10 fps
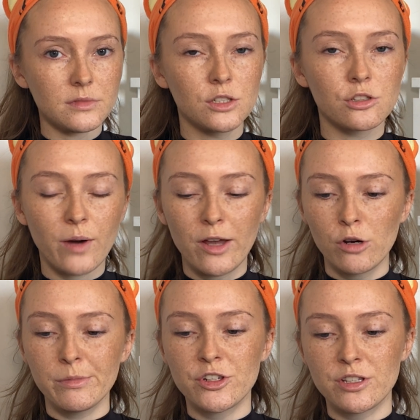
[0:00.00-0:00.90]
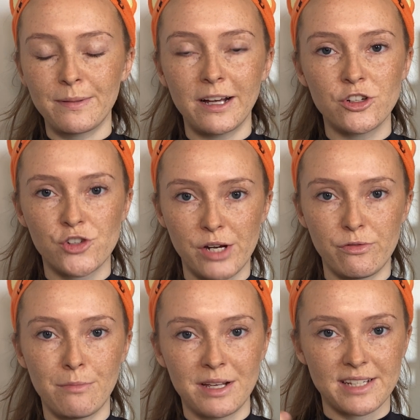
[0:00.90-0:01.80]
So I normally just apply it straight
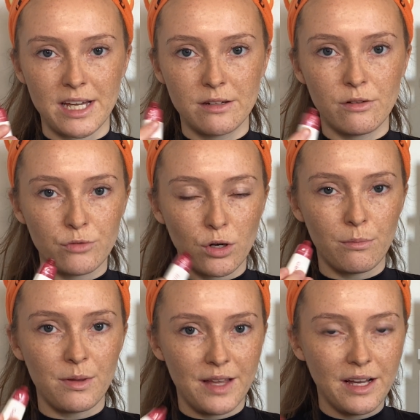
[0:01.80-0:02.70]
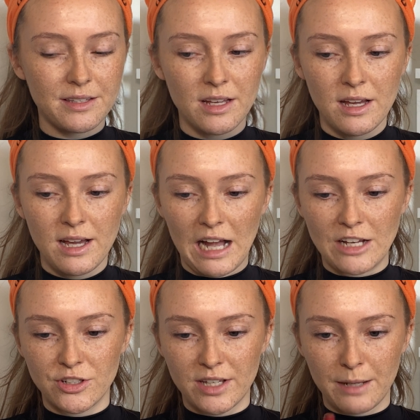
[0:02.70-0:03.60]
from my skin from this. I
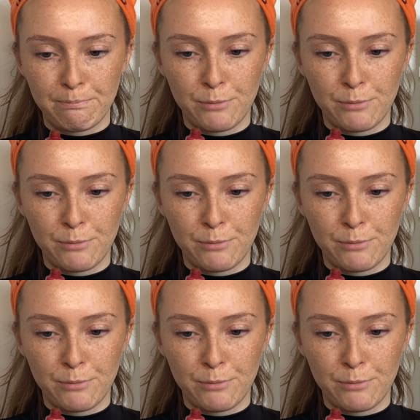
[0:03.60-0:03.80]
just kind of